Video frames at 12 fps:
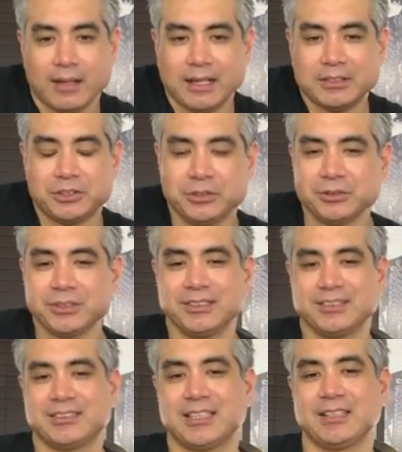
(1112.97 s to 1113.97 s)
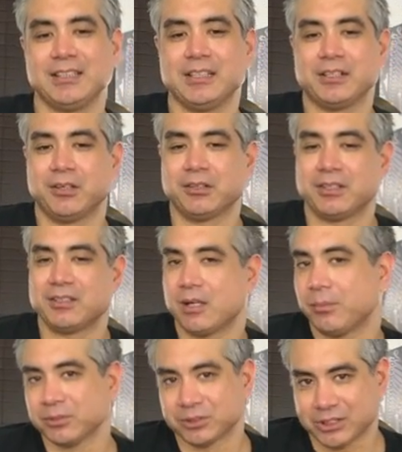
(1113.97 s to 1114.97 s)
It's using this technique called a
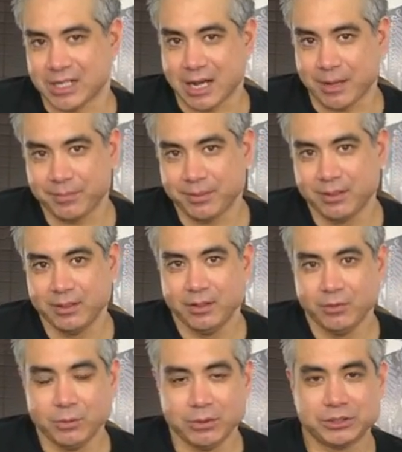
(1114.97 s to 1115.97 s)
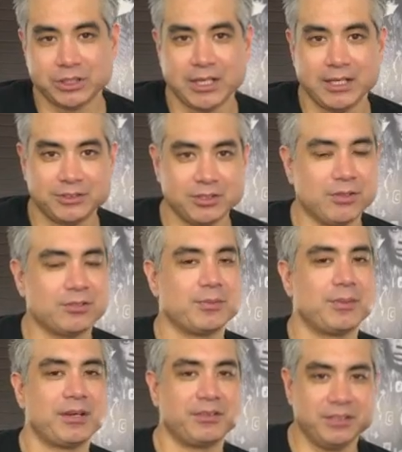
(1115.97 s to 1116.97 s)
double stop, which I talked
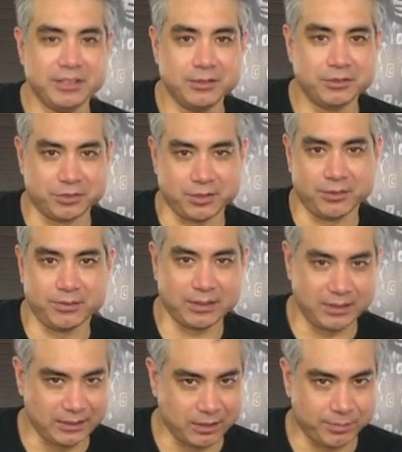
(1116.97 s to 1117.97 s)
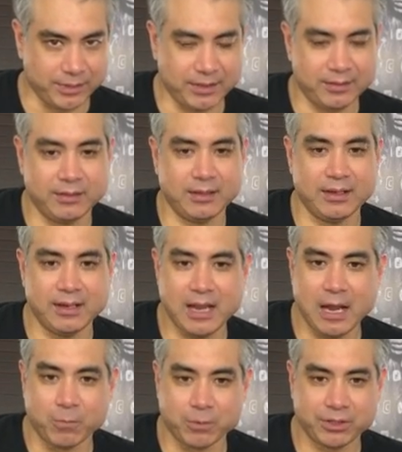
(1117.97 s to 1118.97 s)
about in the intro a little bit, and
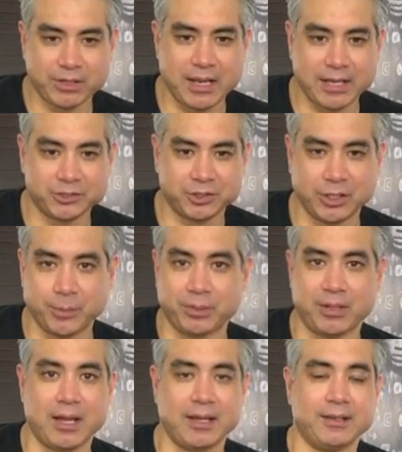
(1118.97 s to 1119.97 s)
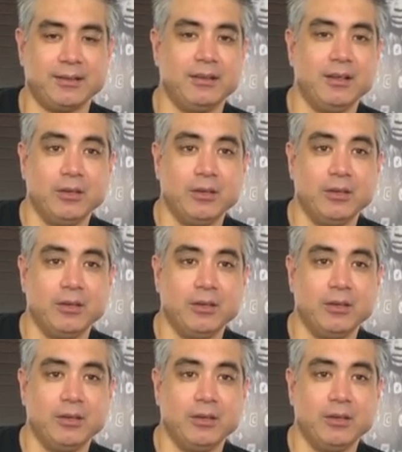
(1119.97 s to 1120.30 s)
now we're going to actually apply it.